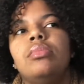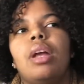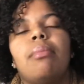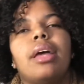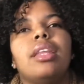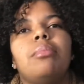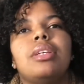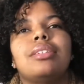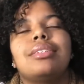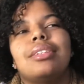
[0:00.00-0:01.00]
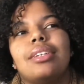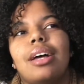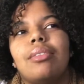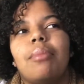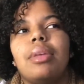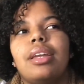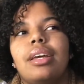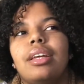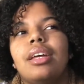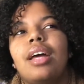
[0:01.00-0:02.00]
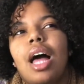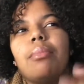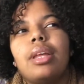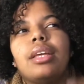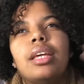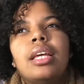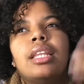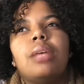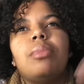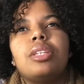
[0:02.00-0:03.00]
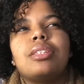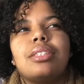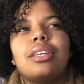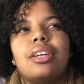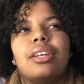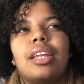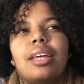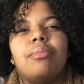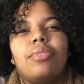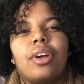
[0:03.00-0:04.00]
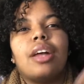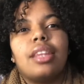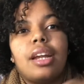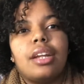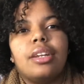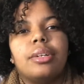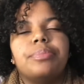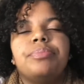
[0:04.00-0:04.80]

I'm like, let me just chill out. I'm like, let me just sit here and let him figure out that I know.